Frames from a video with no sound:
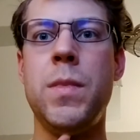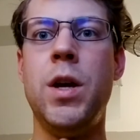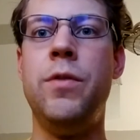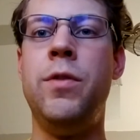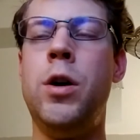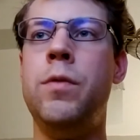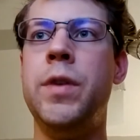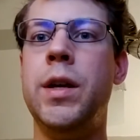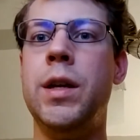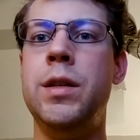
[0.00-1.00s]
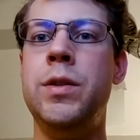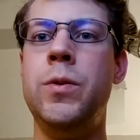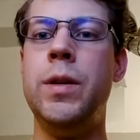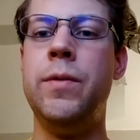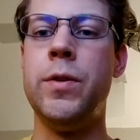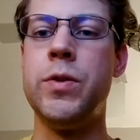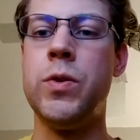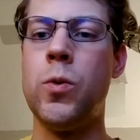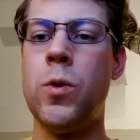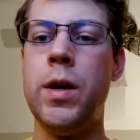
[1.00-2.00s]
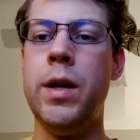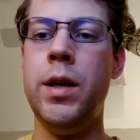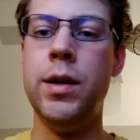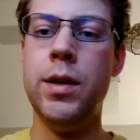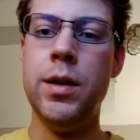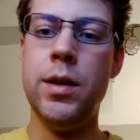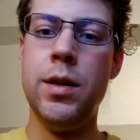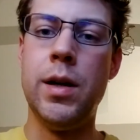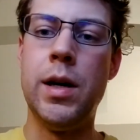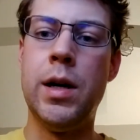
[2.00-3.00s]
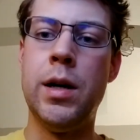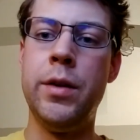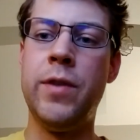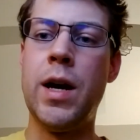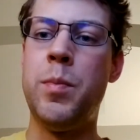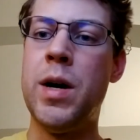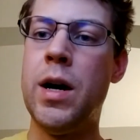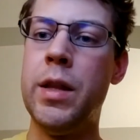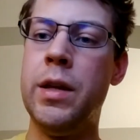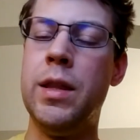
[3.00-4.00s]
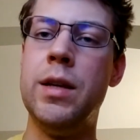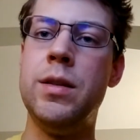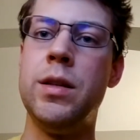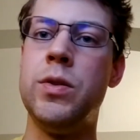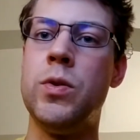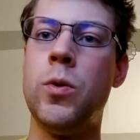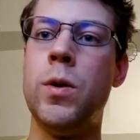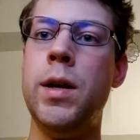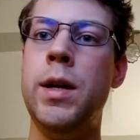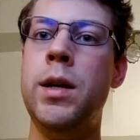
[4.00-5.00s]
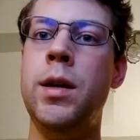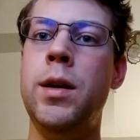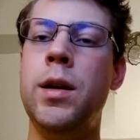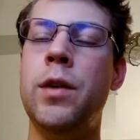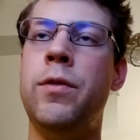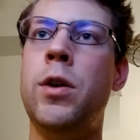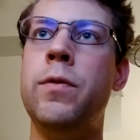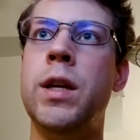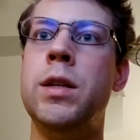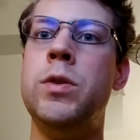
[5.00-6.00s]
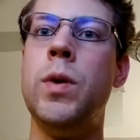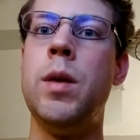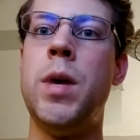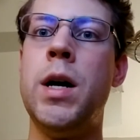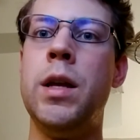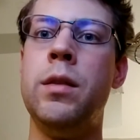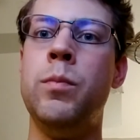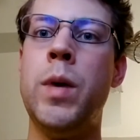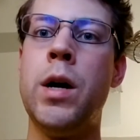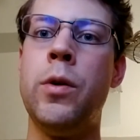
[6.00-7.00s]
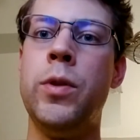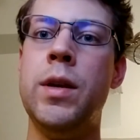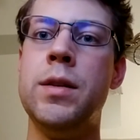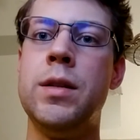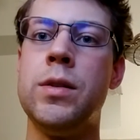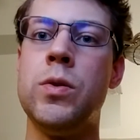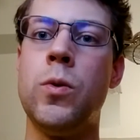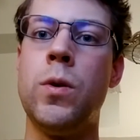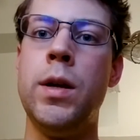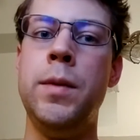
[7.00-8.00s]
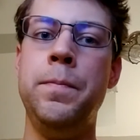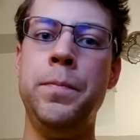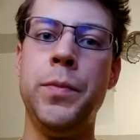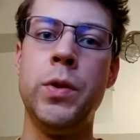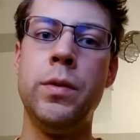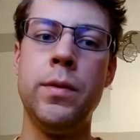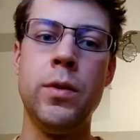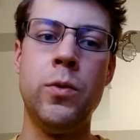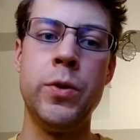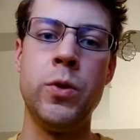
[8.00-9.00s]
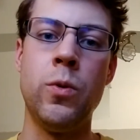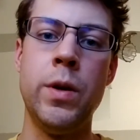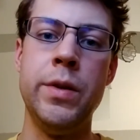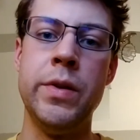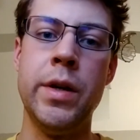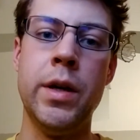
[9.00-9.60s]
evolving into a different story. You've got a polytheistic story evolving into a monotheistic story, or stories.